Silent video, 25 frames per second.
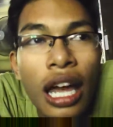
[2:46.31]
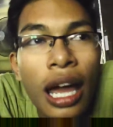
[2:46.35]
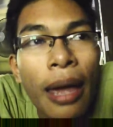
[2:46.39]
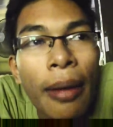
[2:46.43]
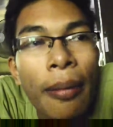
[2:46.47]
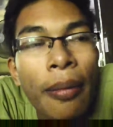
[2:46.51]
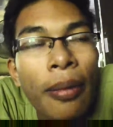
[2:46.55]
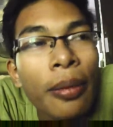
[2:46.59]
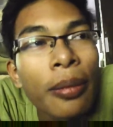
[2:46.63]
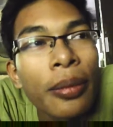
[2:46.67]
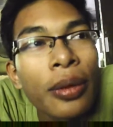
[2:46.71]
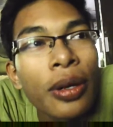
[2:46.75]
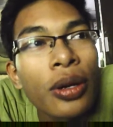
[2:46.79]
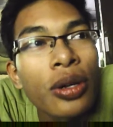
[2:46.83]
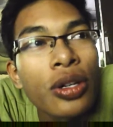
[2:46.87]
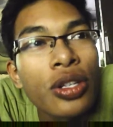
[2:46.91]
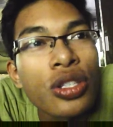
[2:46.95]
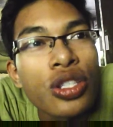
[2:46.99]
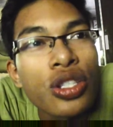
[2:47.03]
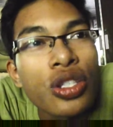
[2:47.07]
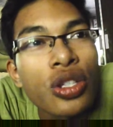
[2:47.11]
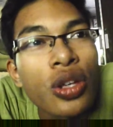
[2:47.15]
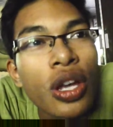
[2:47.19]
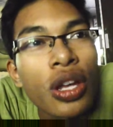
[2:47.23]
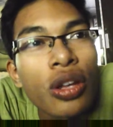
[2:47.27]
I'm probably going
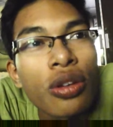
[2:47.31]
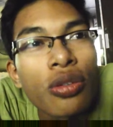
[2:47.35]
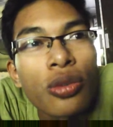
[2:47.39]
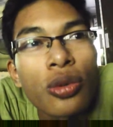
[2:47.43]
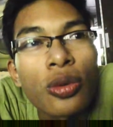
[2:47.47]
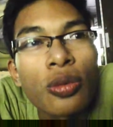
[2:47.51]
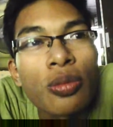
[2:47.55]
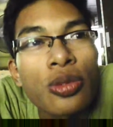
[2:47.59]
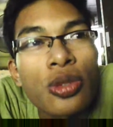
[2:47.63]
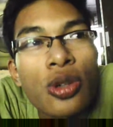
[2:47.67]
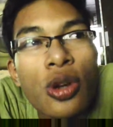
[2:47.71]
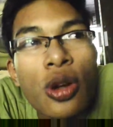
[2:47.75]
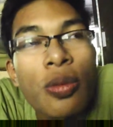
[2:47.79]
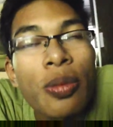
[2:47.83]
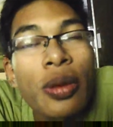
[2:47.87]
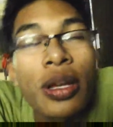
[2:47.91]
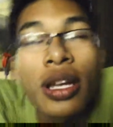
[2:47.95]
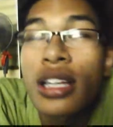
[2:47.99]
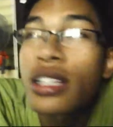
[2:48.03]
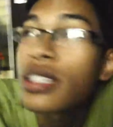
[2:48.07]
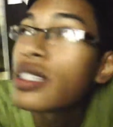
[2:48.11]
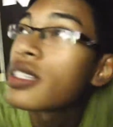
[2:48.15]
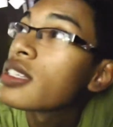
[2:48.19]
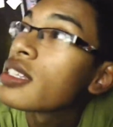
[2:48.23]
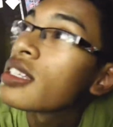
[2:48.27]
to do a room tour
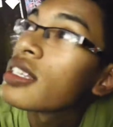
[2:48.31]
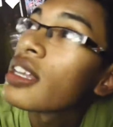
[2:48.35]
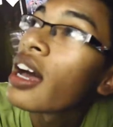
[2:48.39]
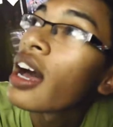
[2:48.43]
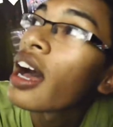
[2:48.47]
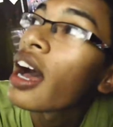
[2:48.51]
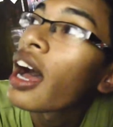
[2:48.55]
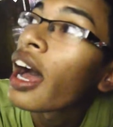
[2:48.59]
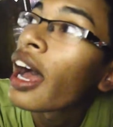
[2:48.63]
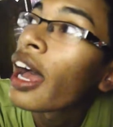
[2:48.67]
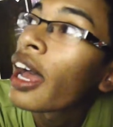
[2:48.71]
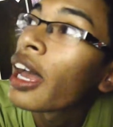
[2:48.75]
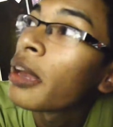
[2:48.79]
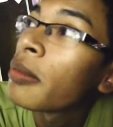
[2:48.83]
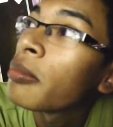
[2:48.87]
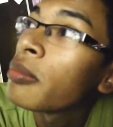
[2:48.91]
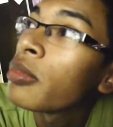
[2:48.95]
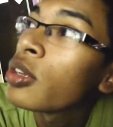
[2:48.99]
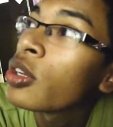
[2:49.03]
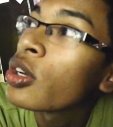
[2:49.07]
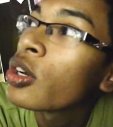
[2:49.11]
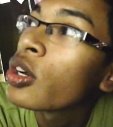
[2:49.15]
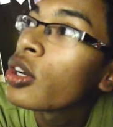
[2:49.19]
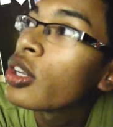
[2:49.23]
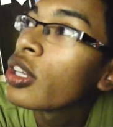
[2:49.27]
because
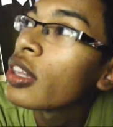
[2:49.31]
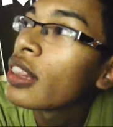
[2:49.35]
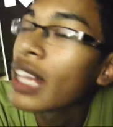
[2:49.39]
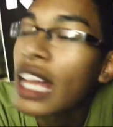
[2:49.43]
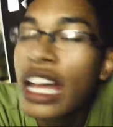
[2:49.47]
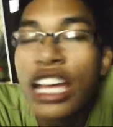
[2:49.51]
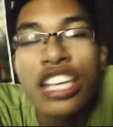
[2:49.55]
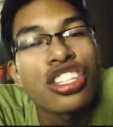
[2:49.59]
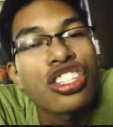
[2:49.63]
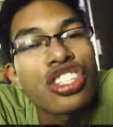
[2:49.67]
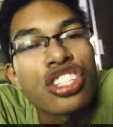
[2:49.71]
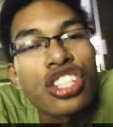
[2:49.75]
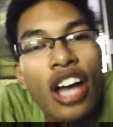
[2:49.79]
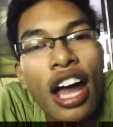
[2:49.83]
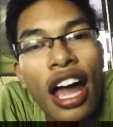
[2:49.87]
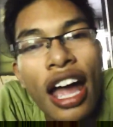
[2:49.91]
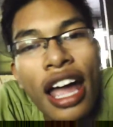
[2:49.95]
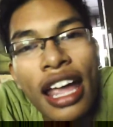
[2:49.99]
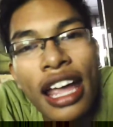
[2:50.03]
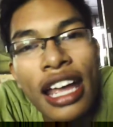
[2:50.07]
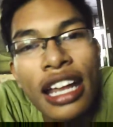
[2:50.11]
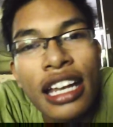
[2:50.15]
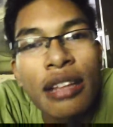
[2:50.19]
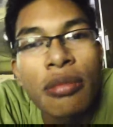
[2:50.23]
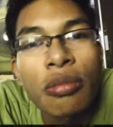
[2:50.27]
I'm not that
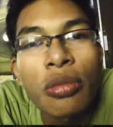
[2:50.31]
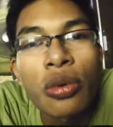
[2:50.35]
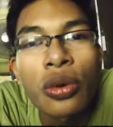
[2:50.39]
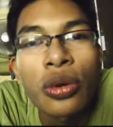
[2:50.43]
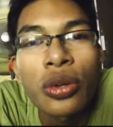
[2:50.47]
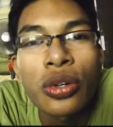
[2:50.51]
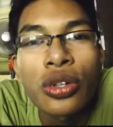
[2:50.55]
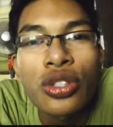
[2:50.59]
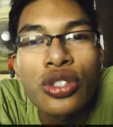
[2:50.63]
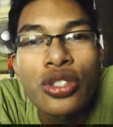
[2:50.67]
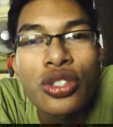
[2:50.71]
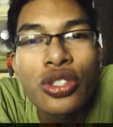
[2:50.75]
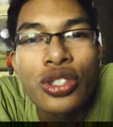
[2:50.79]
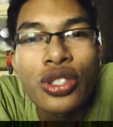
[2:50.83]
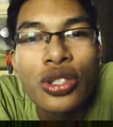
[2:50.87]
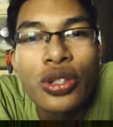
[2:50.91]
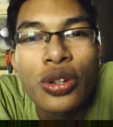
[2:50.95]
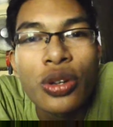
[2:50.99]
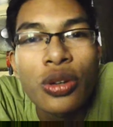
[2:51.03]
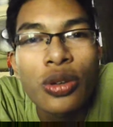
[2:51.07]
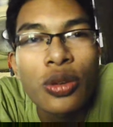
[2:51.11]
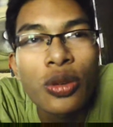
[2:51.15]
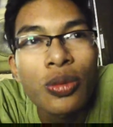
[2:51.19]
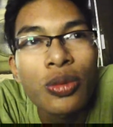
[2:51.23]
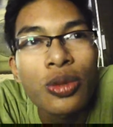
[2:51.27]
shy anymore to do
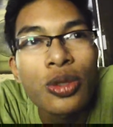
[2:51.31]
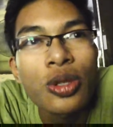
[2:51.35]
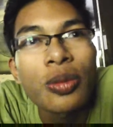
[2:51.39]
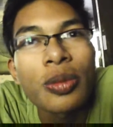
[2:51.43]
a room tour